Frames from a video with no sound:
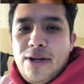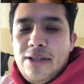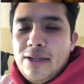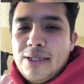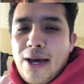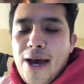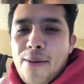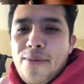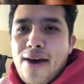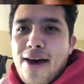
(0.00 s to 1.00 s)
the
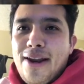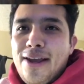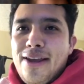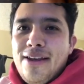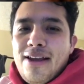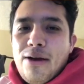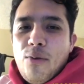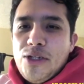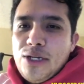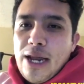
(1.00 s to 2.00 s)
time that uh,
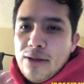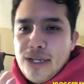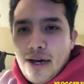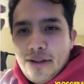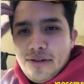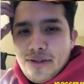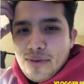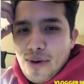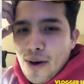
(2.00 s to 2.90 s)
reaching out to others as well,